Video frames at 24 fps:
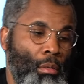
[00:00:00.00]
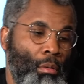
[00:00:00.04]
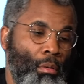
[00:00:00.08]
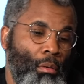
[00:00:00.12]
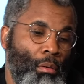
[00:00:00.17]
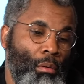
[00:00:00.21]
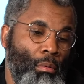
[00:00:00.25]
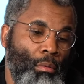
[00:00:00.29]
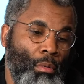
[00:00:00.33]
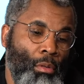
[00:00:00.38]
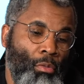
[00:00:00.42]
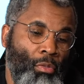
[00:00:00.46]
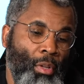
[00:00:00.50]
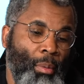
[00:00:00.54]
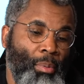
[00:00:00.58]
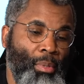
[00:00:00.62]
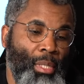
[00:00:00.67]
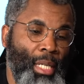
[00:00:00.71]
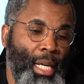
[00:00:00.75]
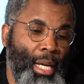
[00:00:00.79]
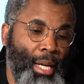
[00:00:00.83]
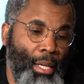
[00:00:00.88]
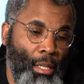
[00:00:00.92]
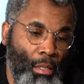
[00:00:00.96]
on the flip
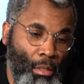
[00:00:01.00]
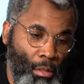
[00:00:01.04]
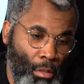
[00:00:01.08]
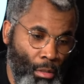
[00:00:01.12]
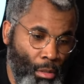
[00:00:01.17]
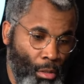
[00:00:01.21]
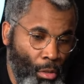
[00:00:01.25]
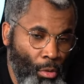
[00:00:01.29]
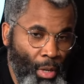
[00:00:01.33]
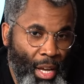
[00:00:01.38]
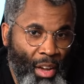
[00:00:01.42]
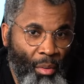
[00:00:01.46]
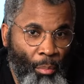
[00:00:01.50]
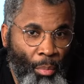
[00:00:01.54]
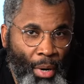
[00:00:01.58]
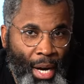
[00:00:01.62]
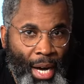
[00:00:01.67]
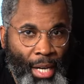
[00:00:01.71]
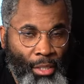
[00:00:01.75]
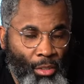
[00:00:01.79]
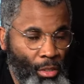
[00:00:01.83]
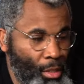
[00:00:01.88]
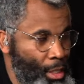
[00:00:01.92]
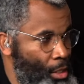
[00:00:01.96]
side, you know, you have
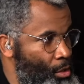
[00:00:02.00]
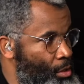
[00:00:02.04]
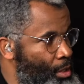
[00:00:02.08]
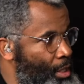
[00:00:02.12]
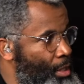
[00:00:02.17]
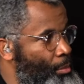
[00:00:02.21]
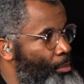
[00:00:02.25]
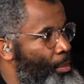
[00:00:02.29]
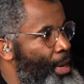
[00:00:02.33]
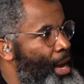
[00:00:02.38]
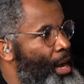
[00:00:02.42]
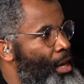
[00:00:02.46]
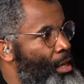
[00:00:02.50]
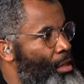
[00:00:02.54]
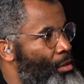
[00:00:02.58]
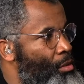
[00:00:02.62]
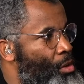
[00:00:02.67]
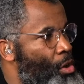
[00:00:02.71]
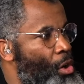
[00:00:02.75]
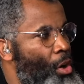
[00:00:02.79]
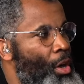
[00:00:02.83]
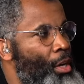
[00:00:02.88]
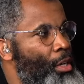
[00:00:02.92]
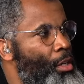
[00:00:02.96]
boxers. Like you said, about
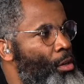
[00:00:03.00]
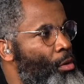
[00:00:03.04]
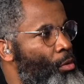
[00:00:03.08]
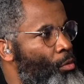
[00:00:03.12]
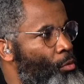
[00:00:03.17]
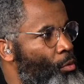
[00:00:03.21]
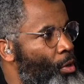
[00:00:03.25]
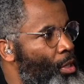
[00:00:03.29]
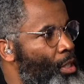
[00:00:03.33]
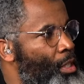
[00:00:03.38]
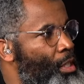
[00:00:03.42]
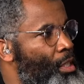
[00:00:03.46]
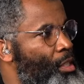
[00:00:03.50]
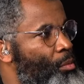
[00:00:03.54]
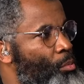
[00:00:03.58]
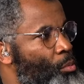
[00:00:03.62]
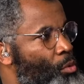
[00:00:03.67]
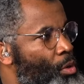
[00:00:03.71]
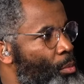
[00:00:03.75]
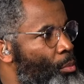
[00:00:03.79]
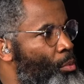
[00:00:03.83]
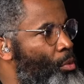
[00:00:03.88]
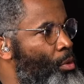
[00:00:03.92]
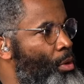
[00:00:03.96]
cardio and running is more
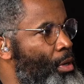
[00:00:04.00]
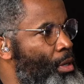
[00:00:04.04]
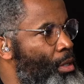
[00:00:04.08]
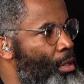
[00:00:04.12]
important